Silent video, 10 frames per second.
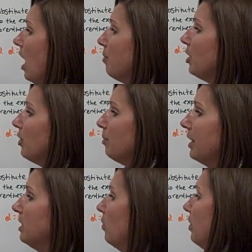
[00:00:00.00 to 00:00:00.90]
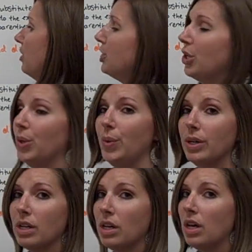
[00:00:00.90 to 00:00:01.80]
I'm going to replace it with a 2.
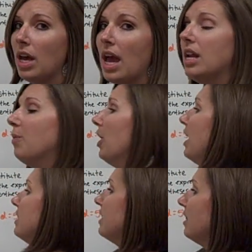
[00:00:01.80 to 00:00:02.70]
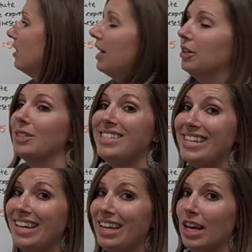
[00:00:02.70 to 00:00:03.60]
Anywhere I see the letter
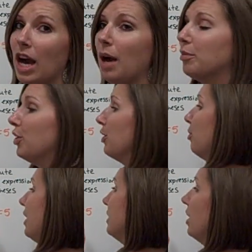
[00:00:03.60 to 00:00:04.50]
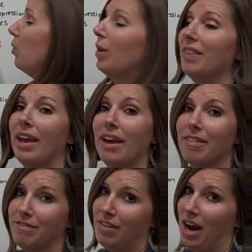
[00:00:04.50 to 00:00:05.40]
d, I'm going to replace it with a
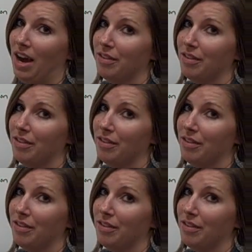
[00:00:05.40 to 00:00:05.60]
5.